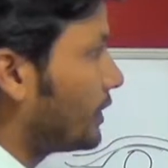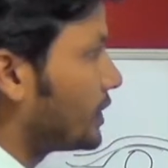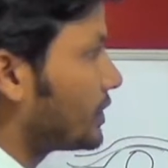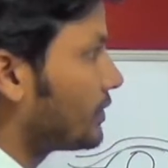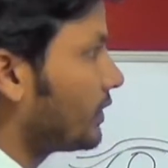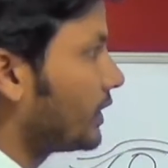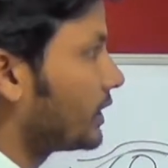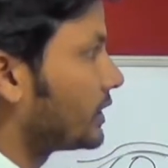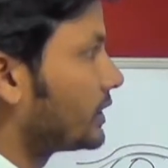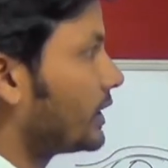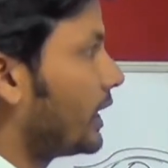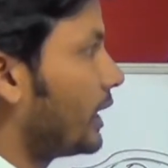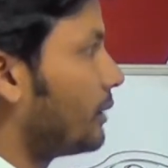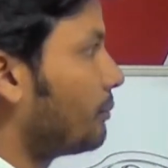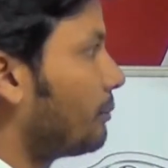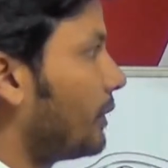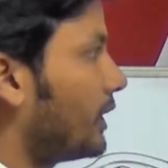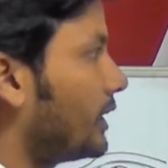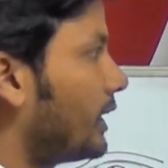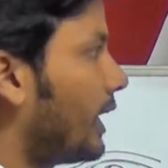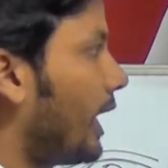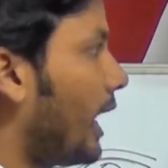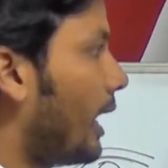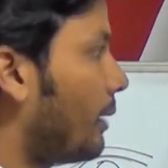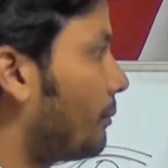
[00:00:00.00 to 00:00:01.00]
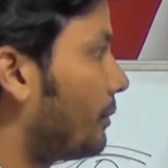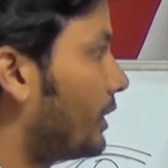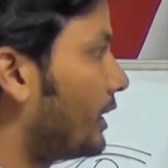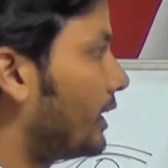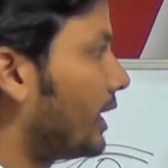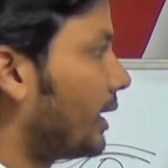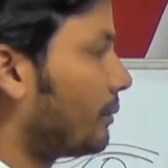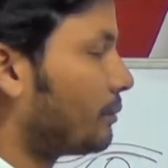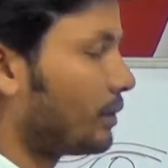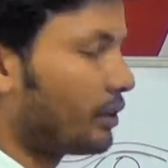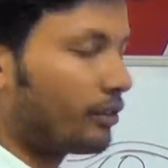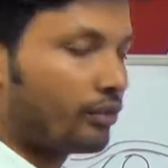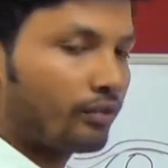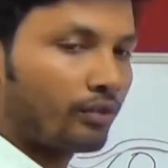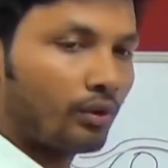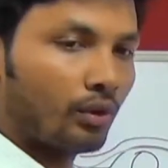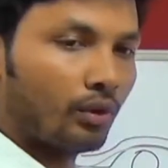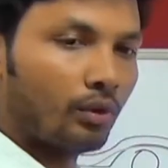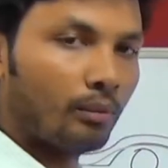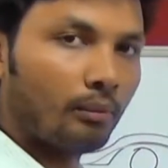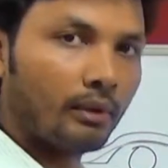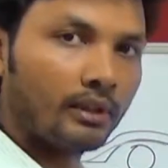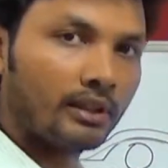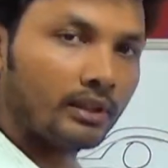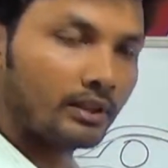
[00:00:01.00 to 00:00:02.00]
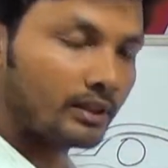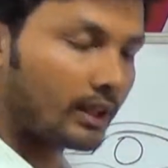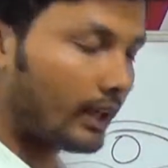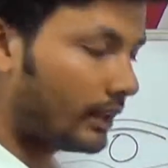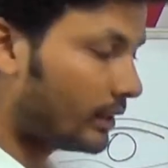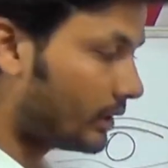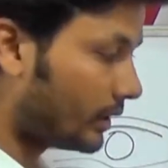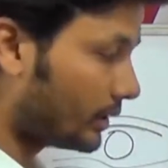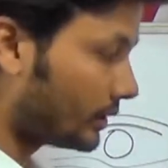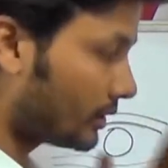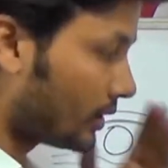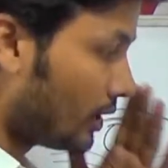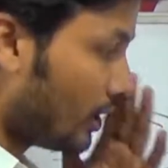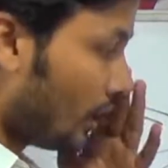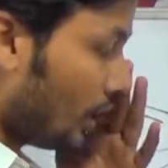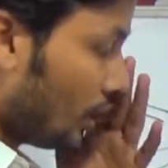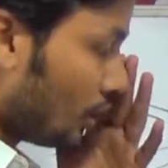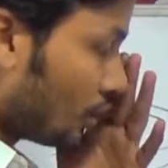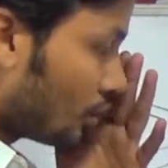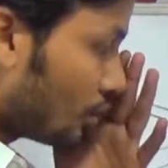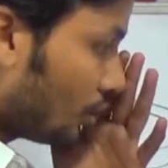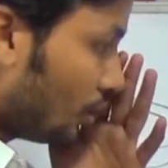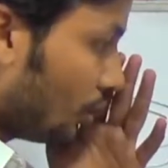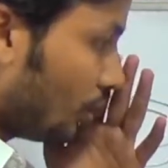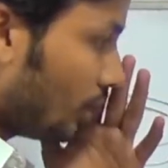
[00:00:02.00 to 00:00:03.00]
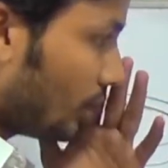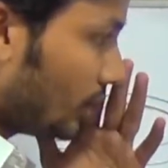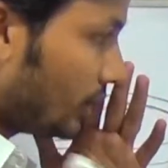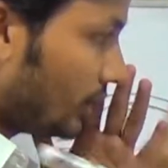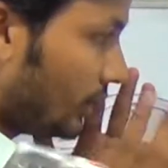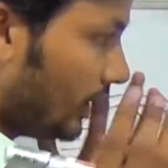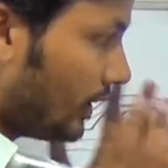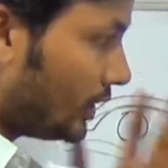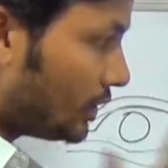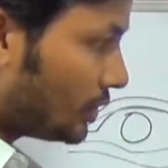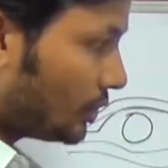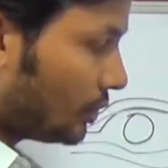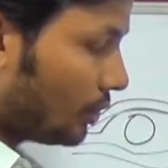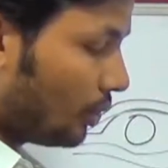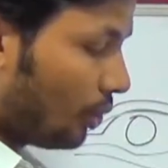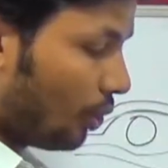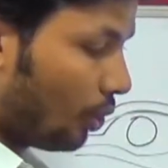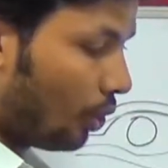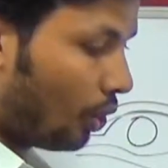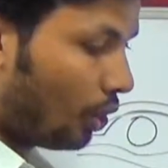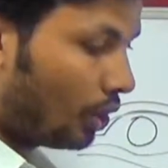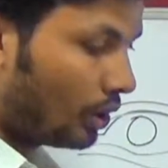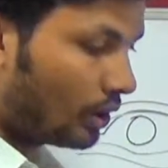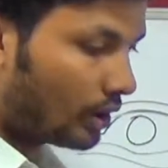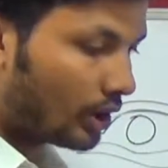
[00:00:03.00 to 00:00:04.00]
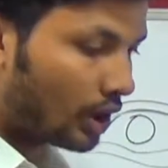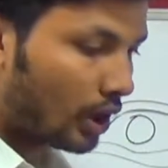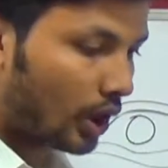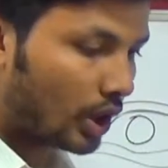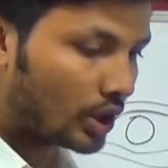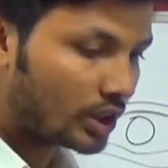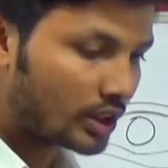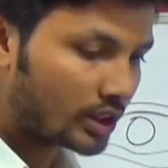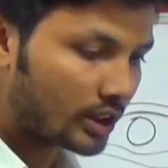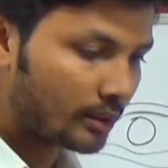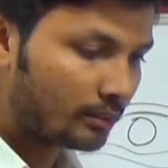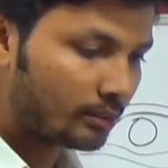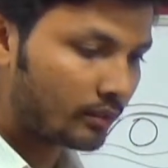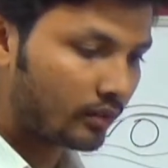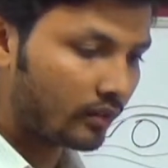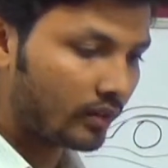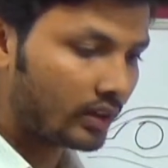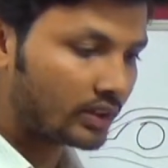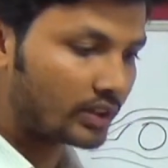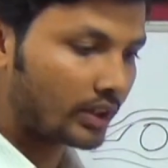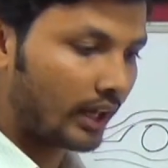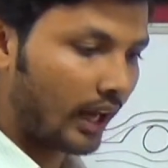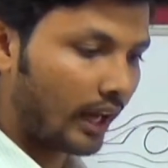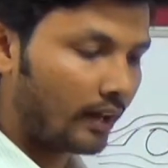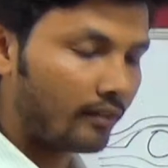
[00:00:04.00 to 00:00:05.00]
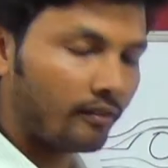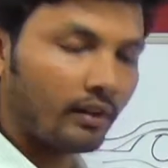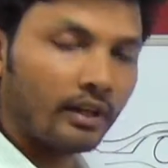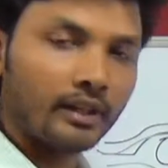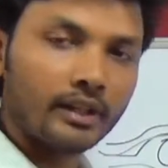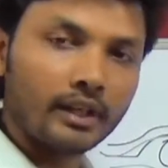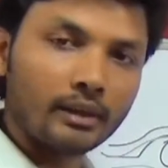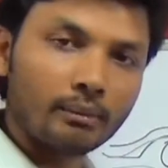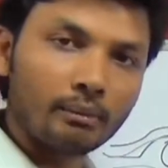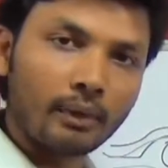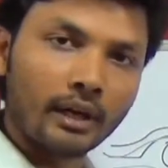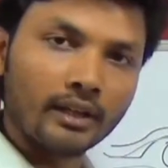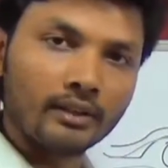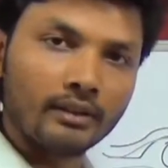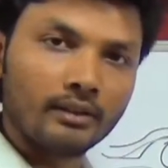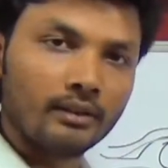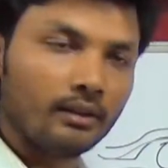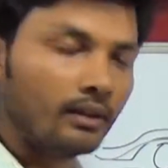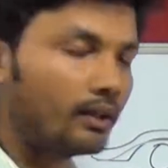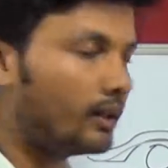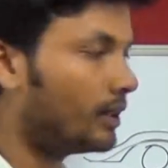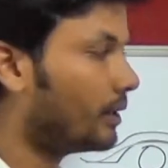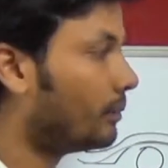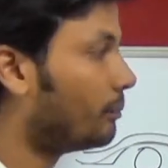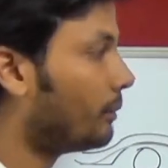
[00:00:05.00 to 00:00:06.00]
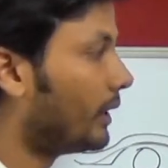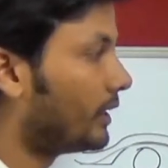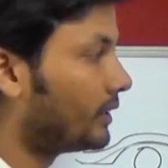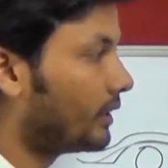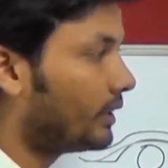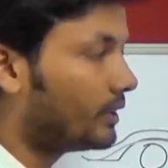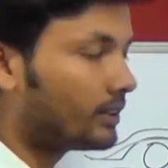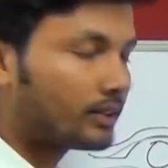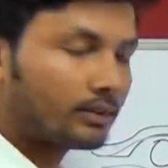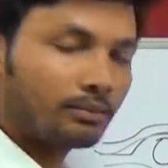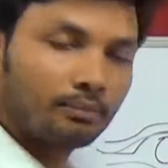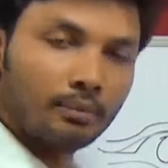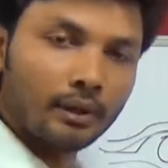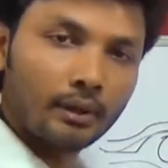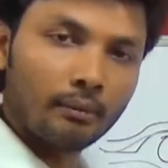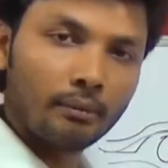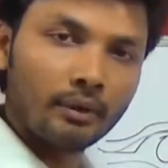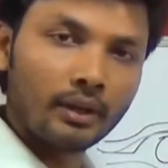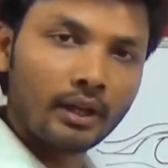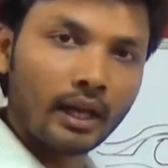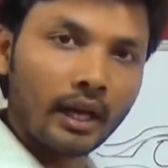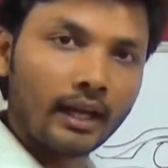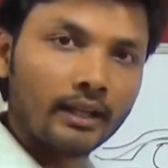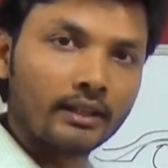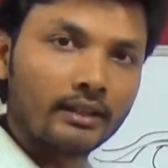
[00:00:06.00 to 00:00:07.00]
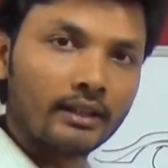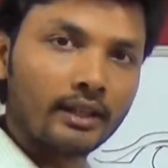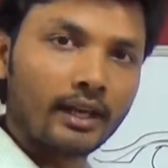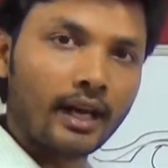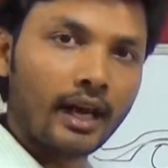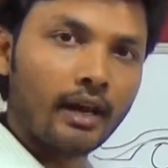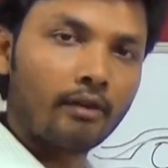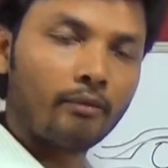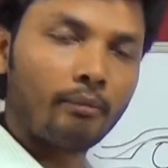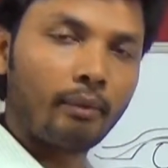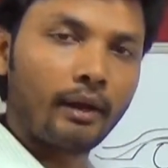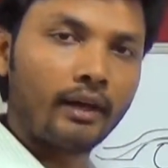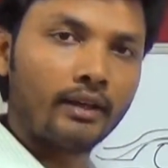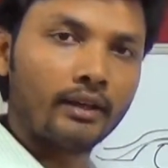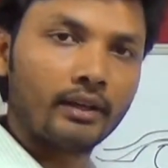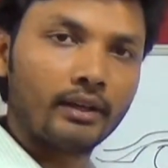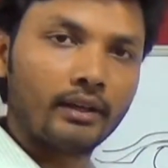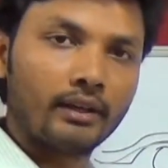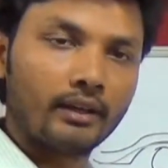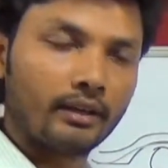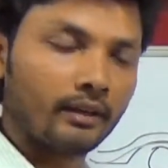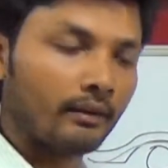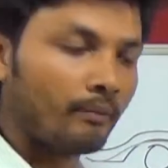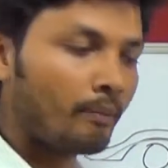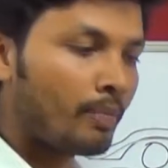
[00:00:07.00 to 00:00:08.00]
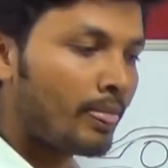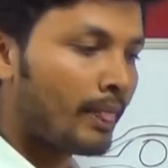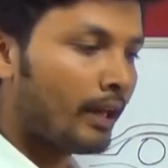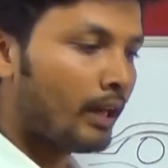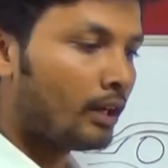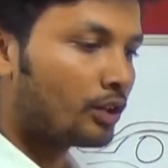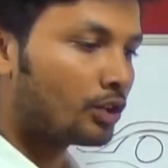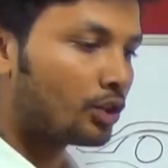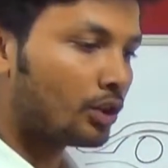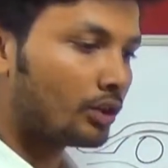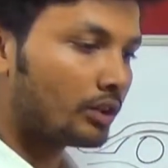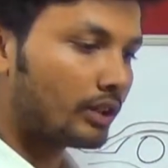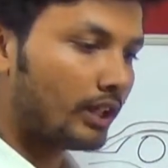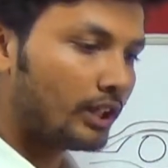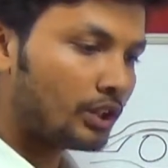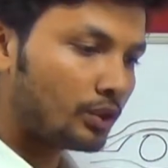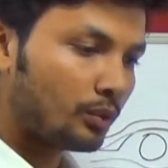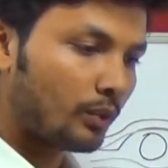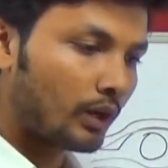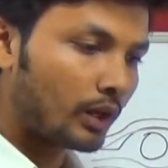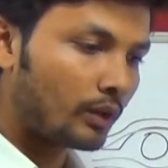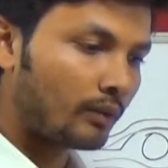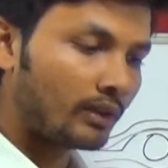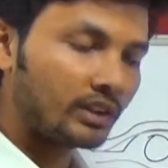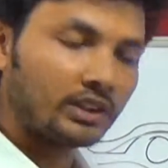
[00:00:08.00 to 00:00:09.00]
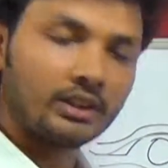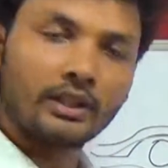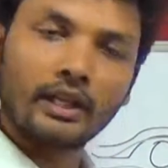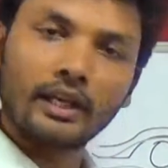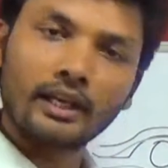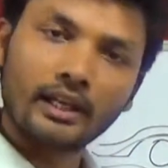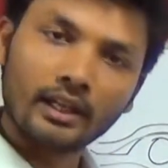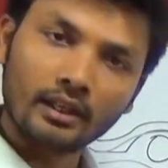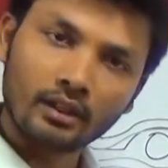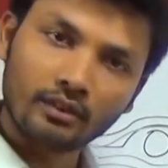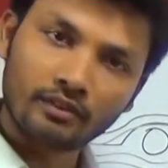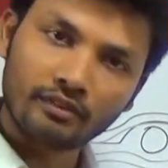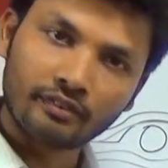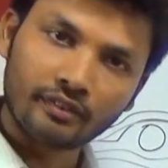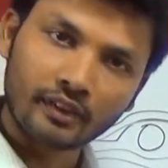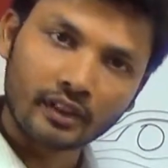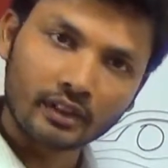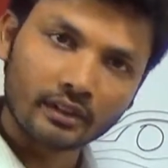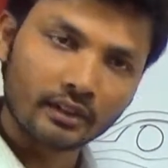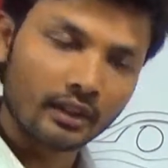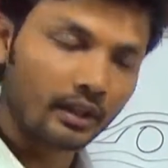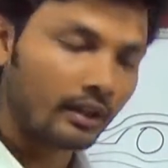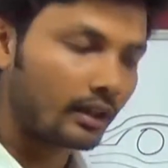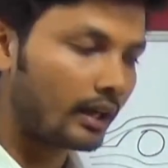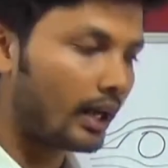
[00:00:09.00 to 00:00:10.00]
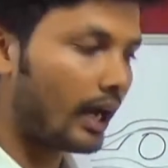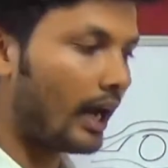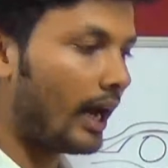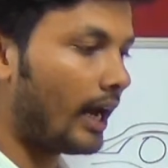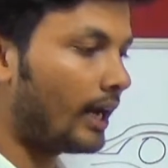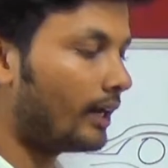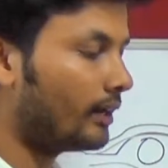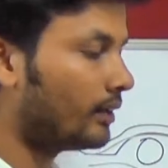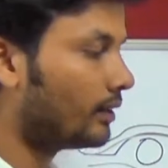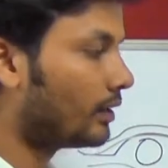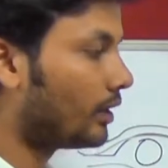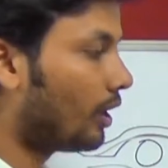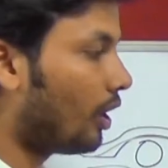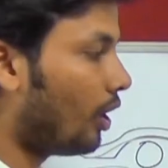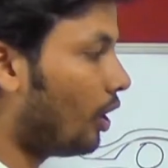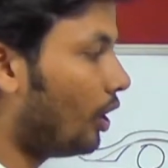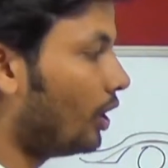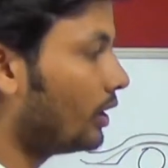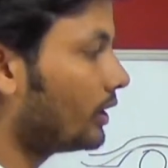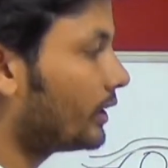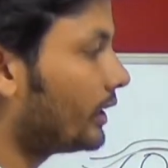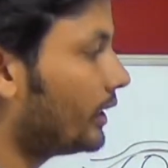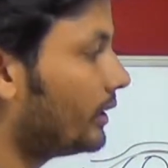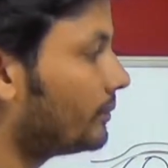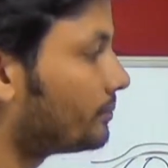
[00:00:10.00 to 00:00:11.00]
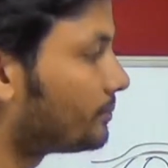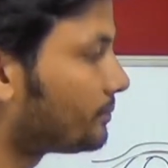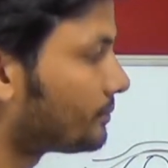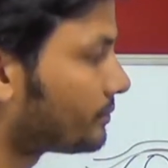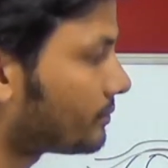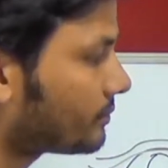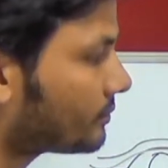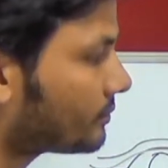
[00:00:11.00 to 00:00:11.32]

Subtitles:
which was done by the hybrid laminar flow by the scientists. So this whole concept was invented by these people, and they have patented it. So this work was taken further, and all the